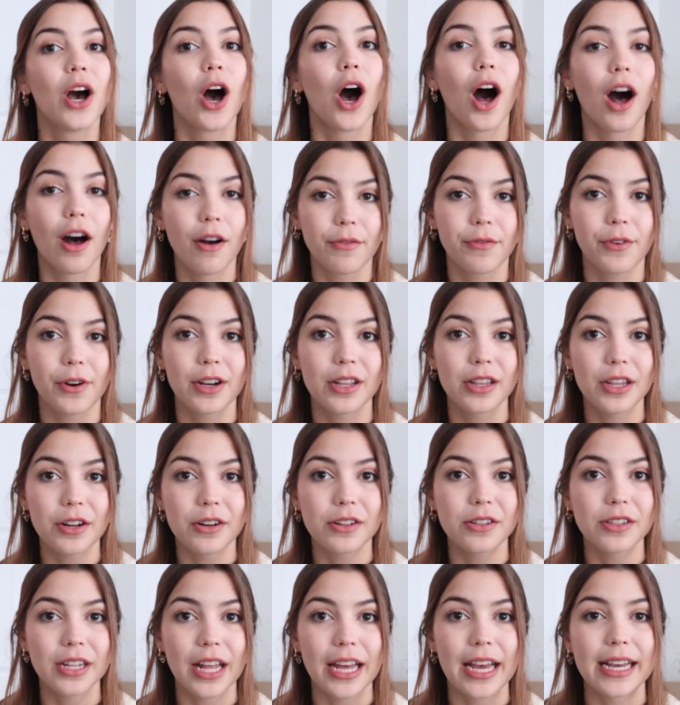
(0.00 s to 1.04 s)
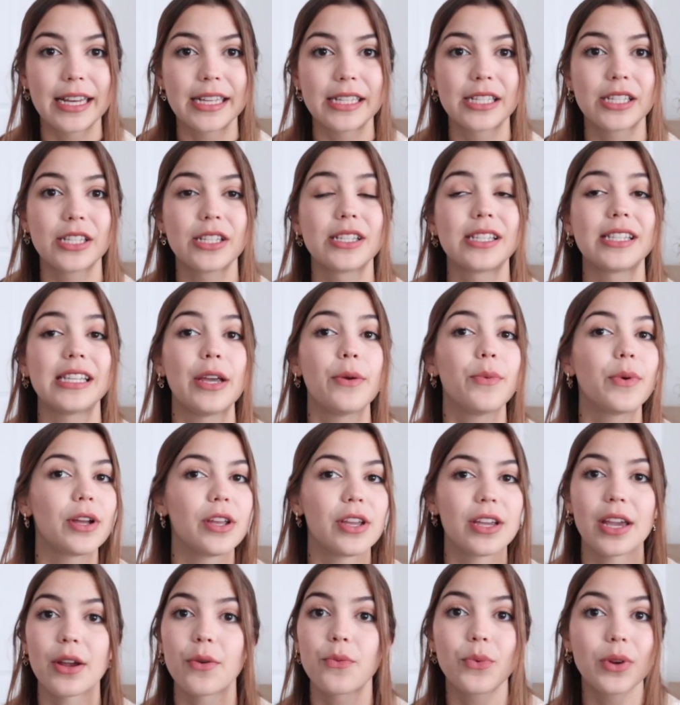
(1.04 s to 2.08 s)
offer a little less, see what
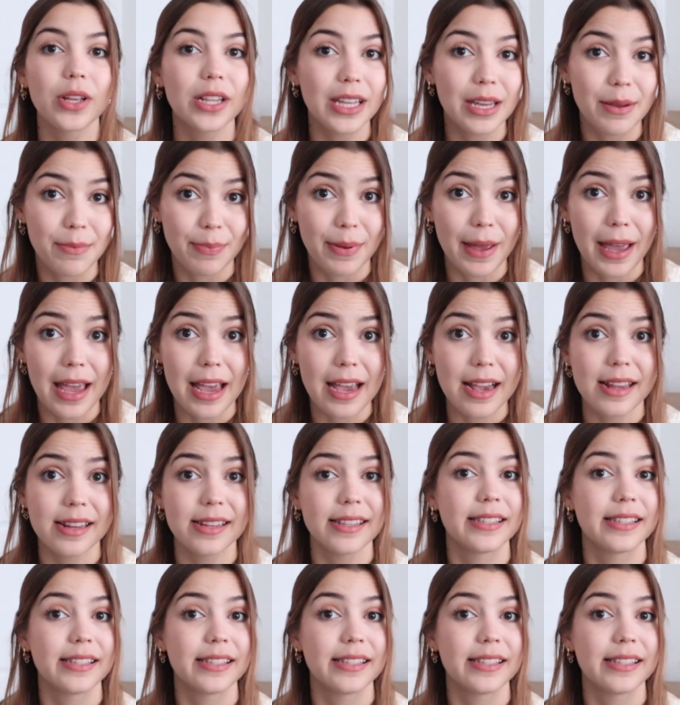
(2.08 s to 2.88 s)
you can really pay,